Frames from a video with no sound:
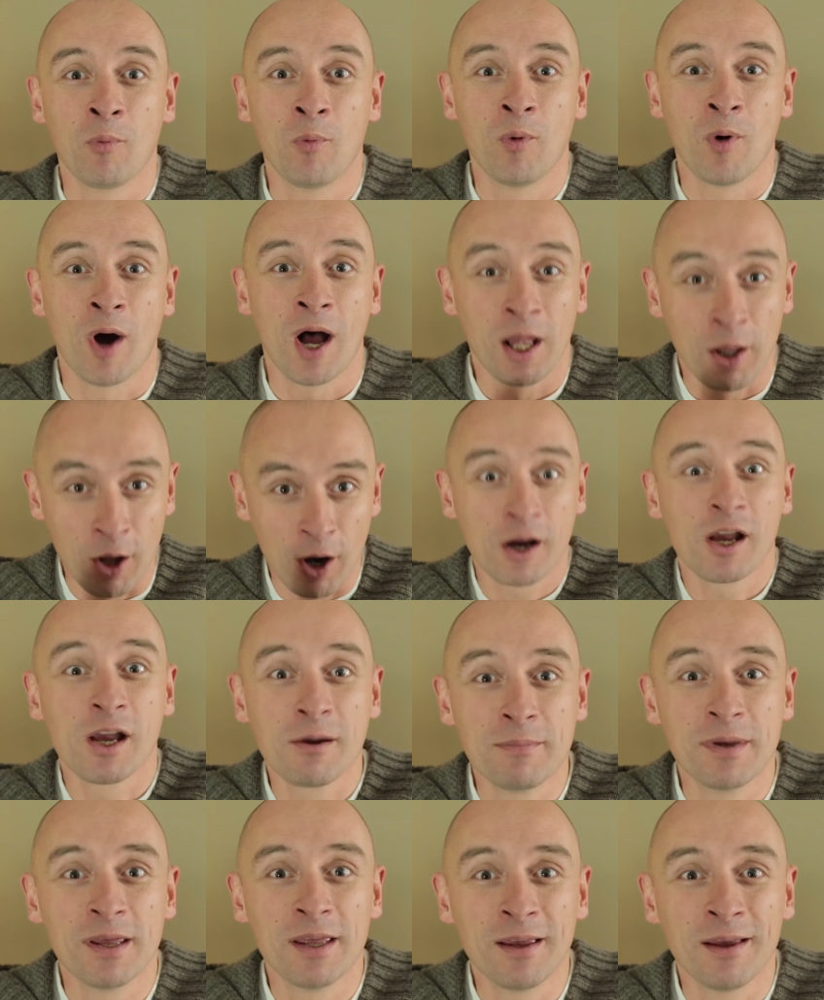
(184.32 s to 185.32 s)
while
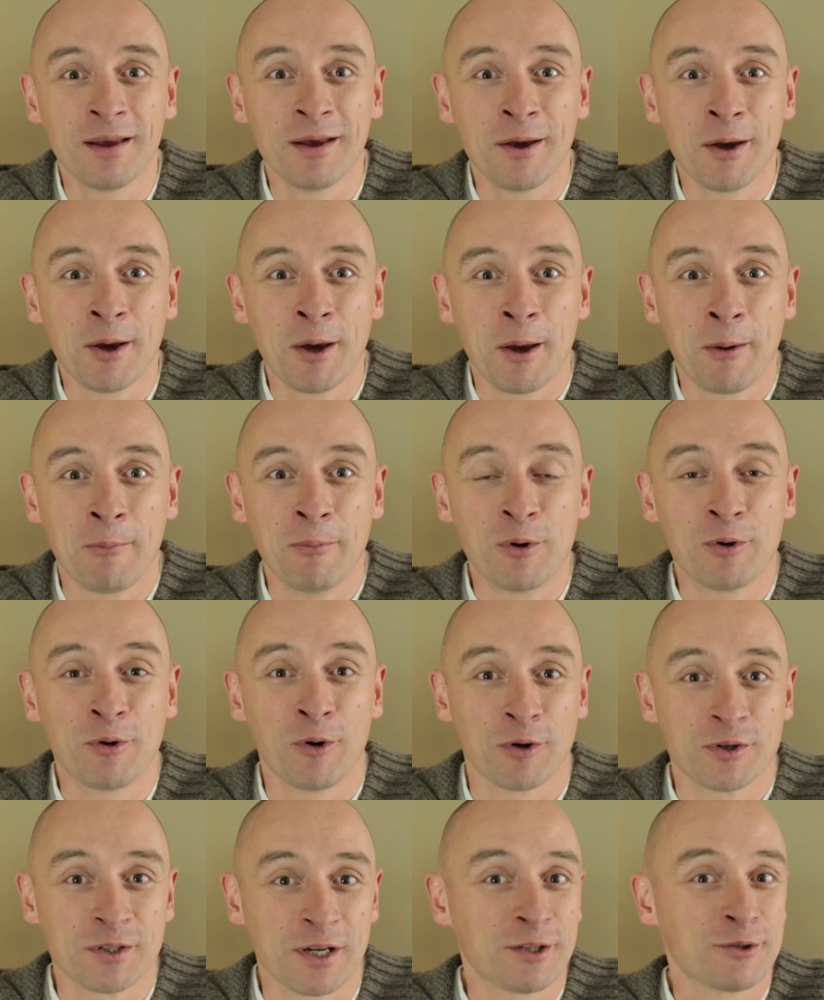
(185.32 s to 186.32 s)
hugging me
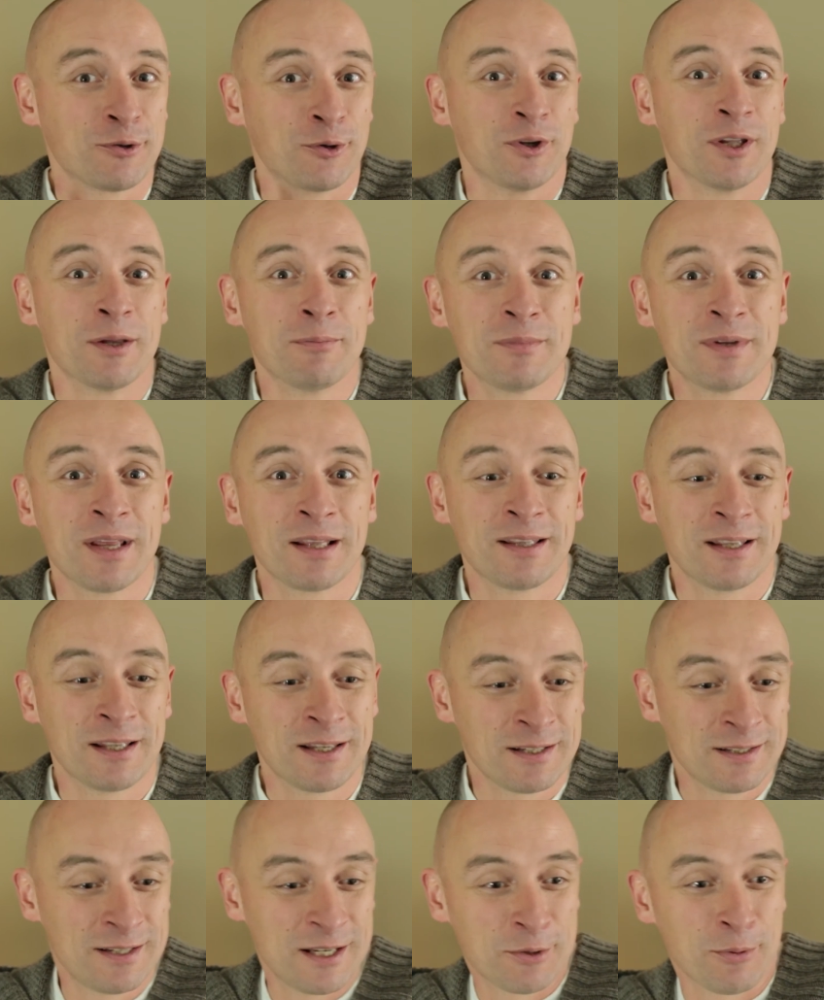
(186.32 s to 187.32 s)
because I told him that
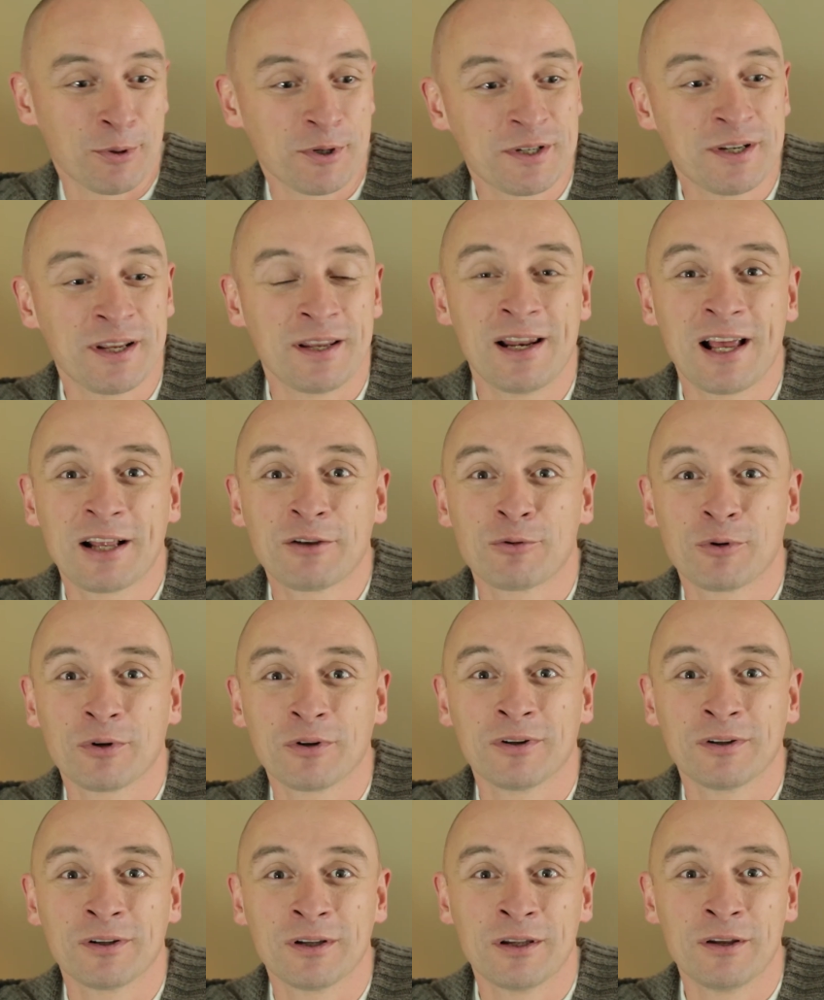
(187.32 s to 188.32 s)
this was an
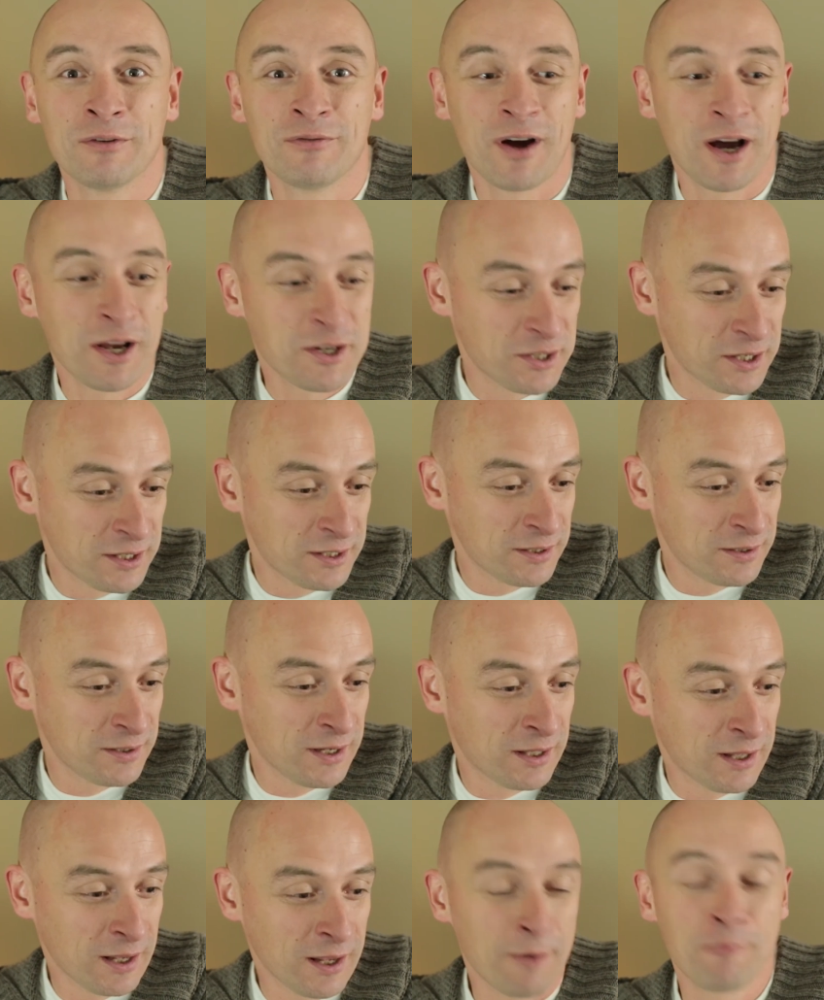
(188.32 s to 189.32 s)
electoral device, this,
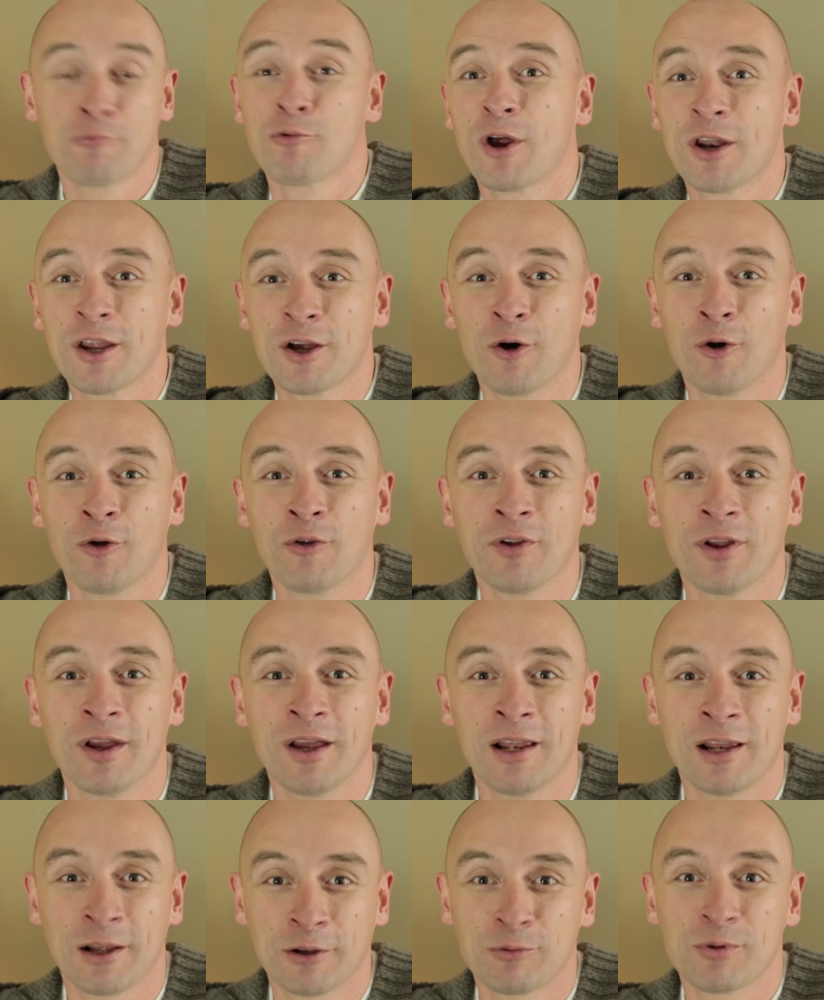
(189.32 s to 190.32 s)
that I'm running
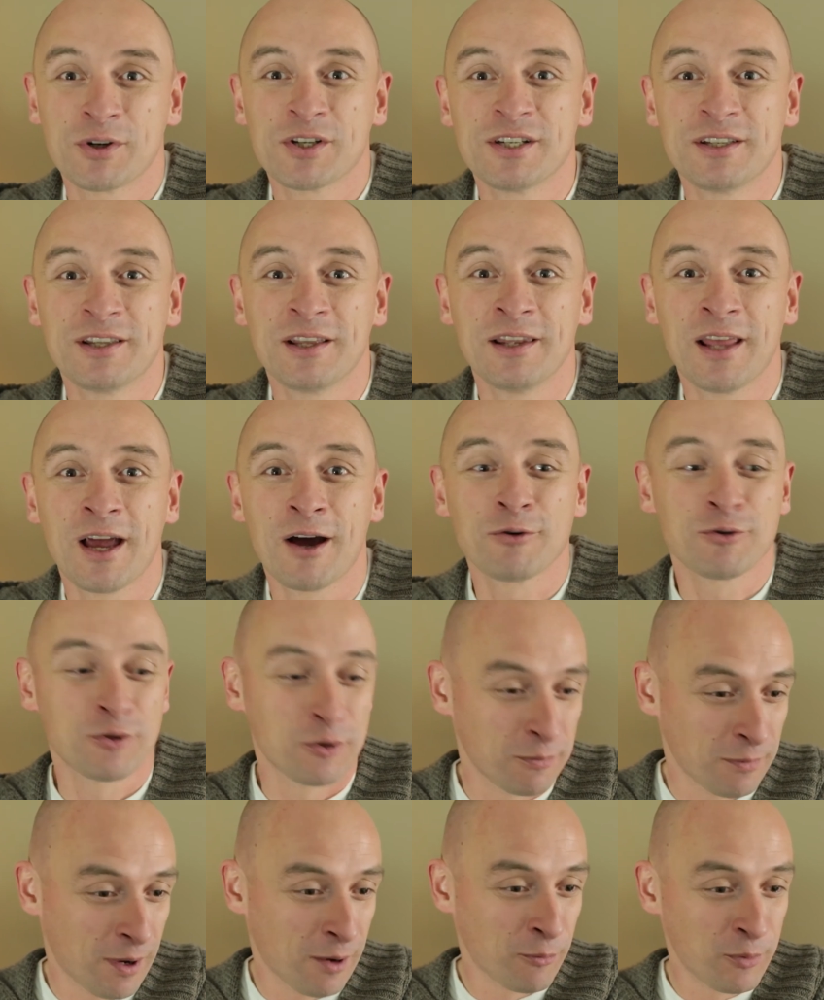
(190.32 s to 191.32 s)
on electricity now,
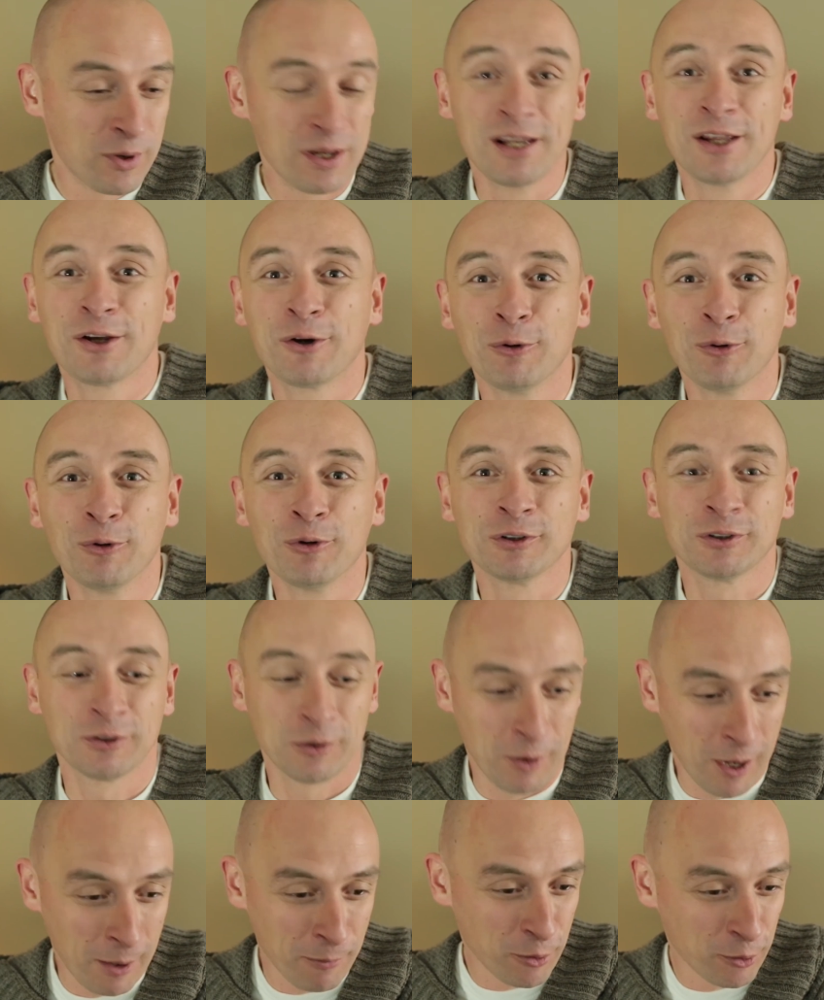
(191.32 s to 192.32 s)
so I'm really cool.
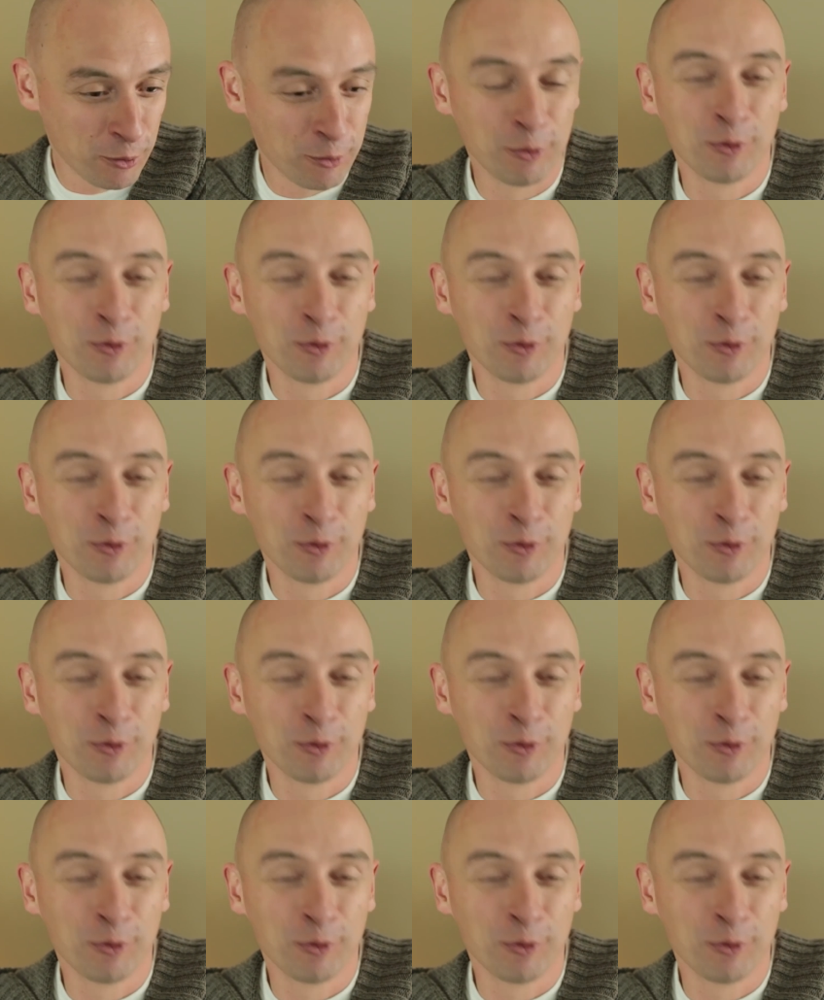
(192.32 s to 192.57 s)
So I'm the